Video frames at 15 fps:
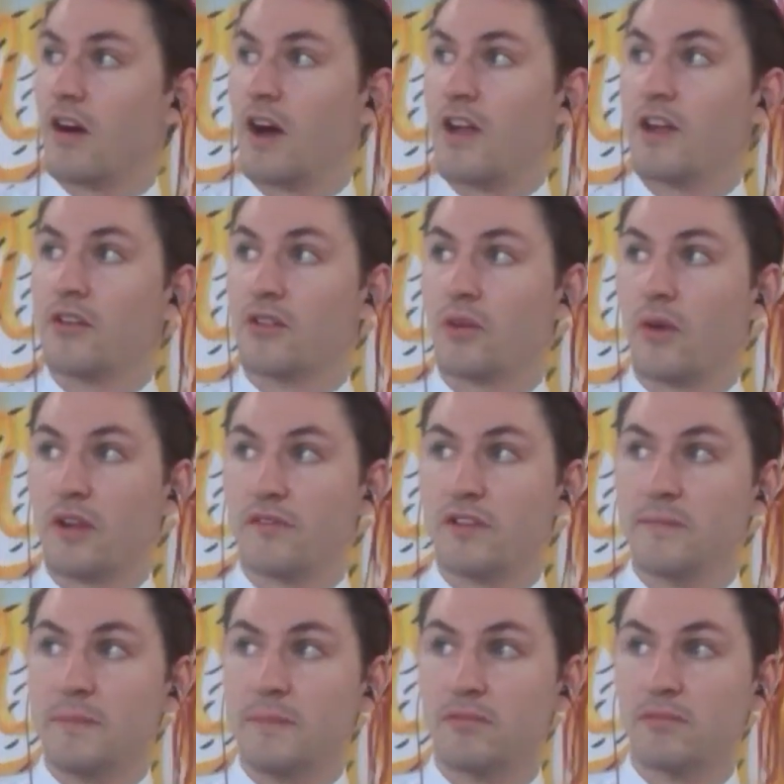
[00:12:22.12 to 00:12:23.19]
know quite a few
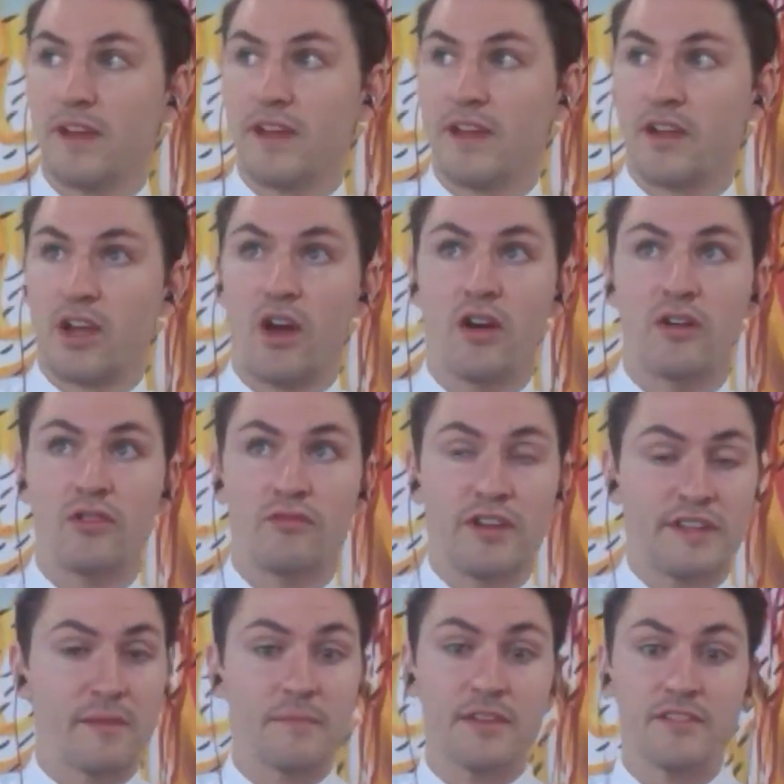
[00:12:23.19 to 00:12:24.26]
people that like own
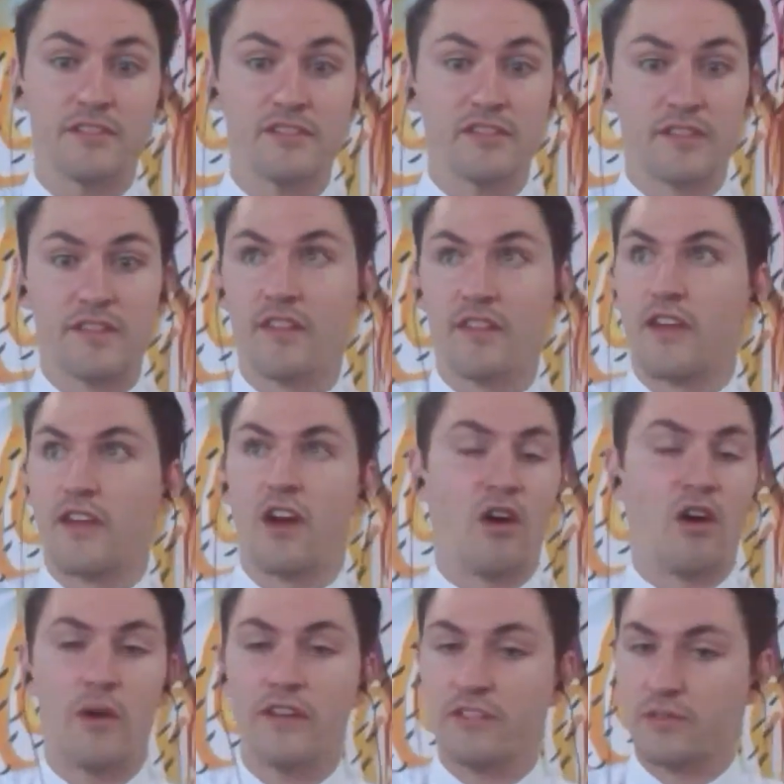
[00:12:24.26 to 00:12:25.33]
retail businesses, and they're
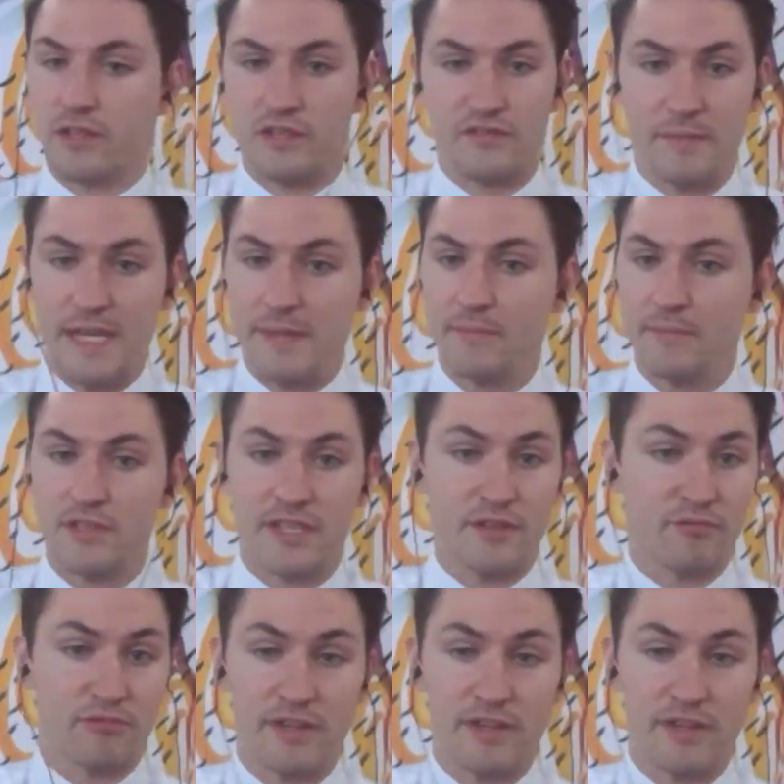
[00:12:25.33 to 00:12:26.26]
always looking for people in